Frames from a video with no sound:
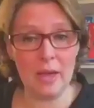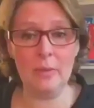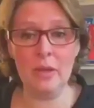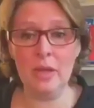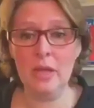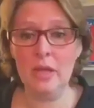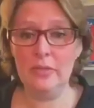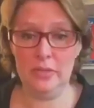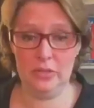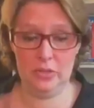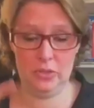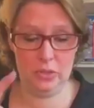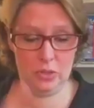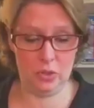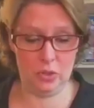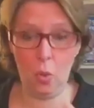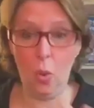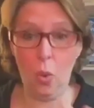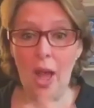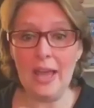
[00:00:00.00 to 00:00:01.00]
this is
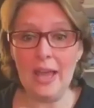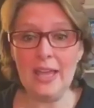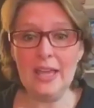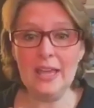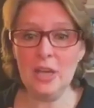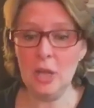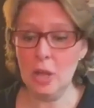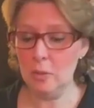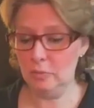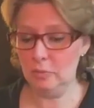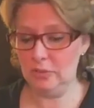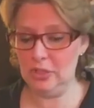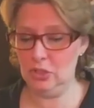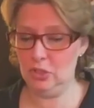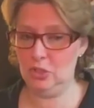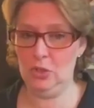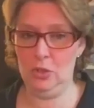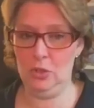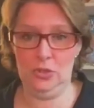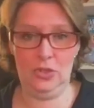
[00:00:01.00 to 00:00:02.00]
quiet, please
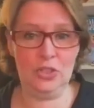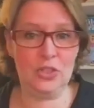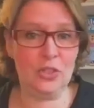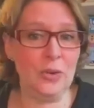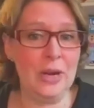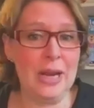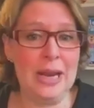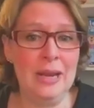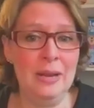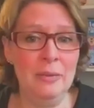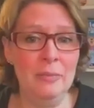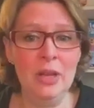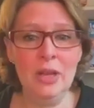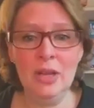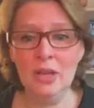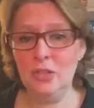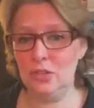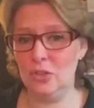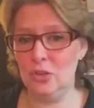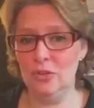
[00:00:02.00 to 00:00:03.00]
don't scream,
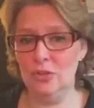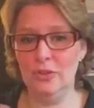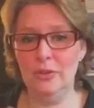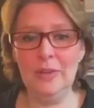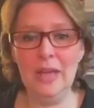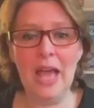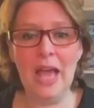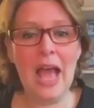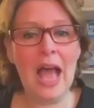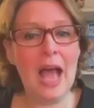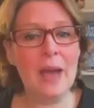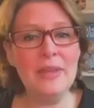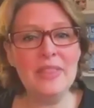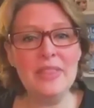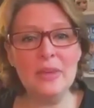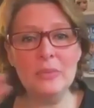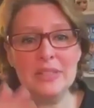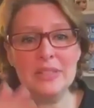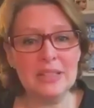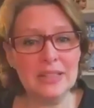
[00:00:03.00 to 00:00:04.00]
I mean, there
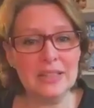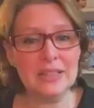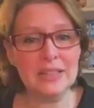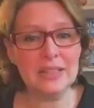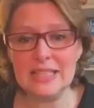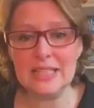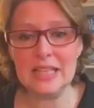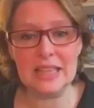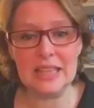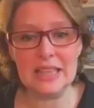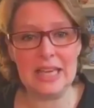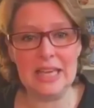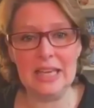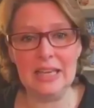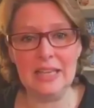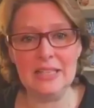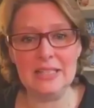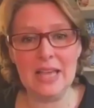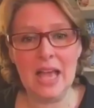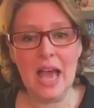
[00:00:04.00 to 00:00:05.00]
was a list of
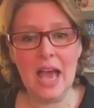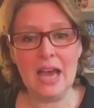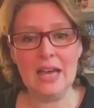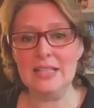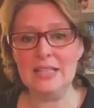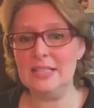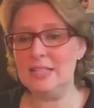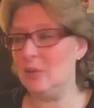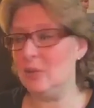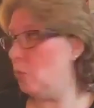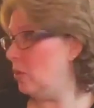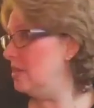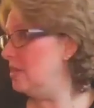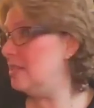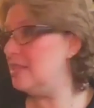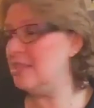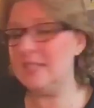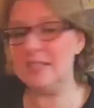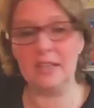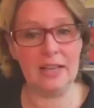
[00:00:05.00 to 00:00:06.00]
things. One's
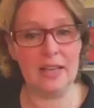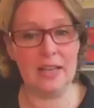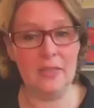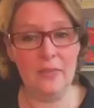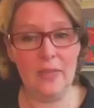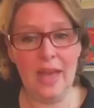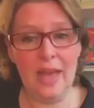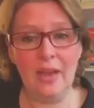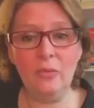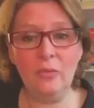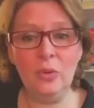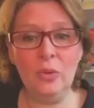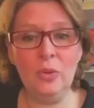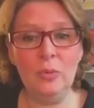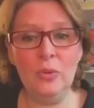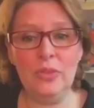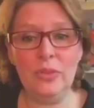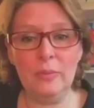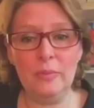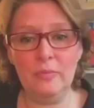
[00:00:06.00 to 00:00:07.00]
stuck in that room with
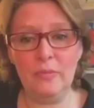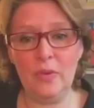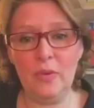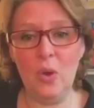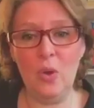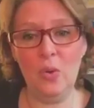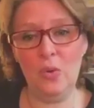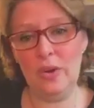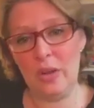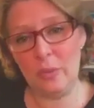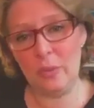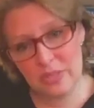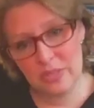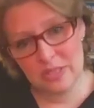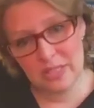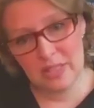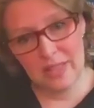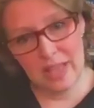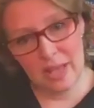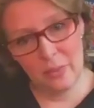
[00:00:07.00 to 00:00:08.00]
a phone, that one's in
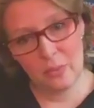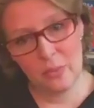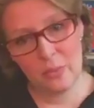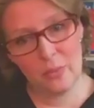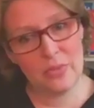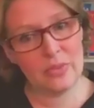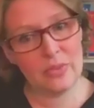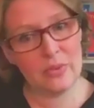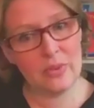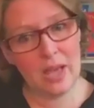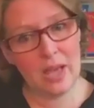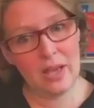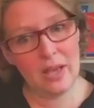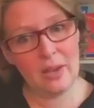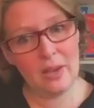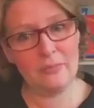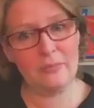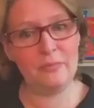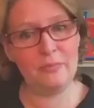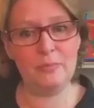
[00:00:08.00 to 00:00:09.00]
that one with a
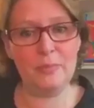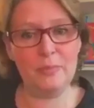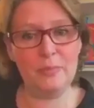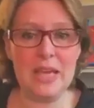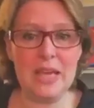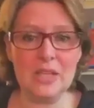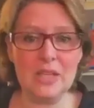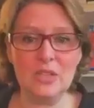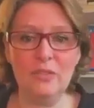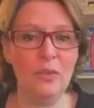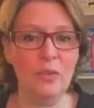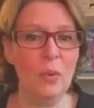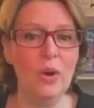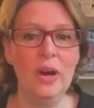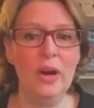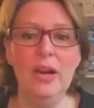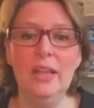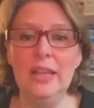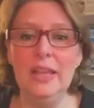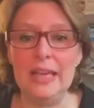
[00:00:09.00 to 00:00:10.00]
PS4,
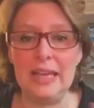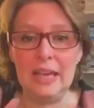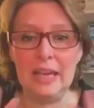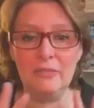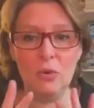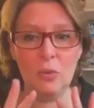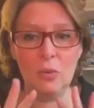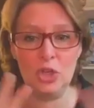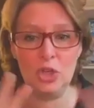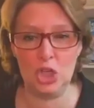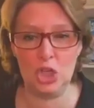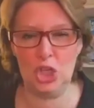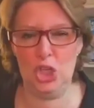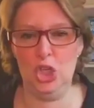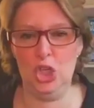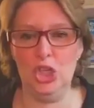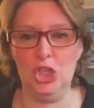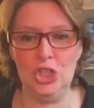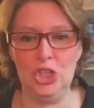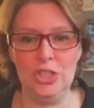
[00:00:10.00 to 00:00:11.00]
like everyone
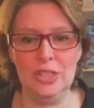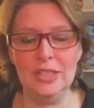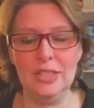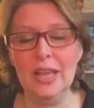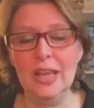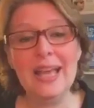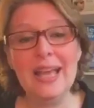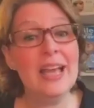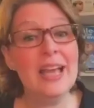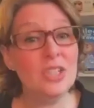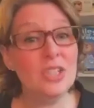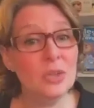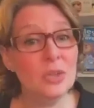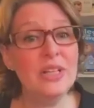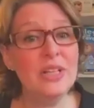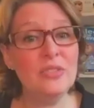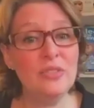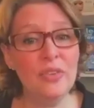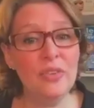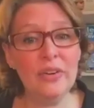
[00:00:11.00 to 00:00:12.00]
shush. And so it's
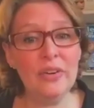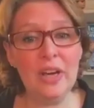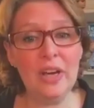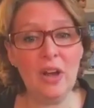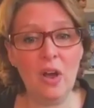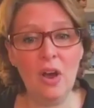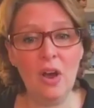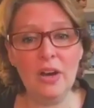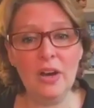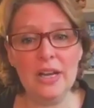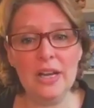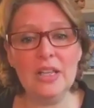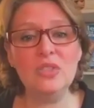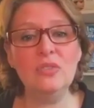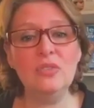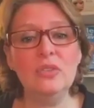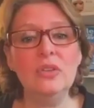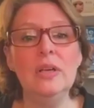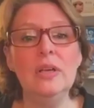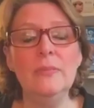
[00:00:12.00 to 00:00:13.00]
very hard.
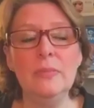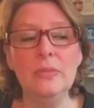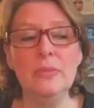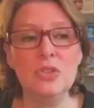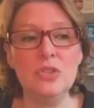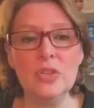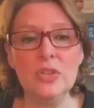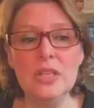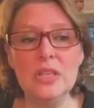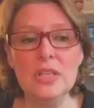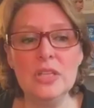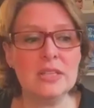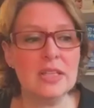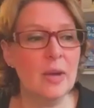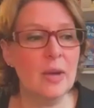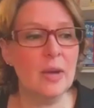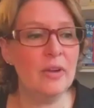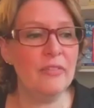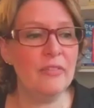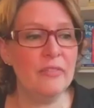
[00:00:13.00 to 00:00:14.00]
During this time
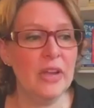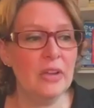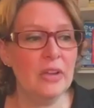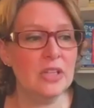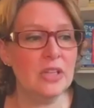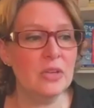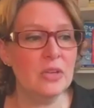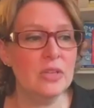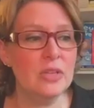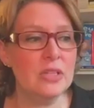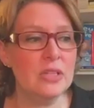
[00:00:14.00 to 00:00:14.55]
I found it was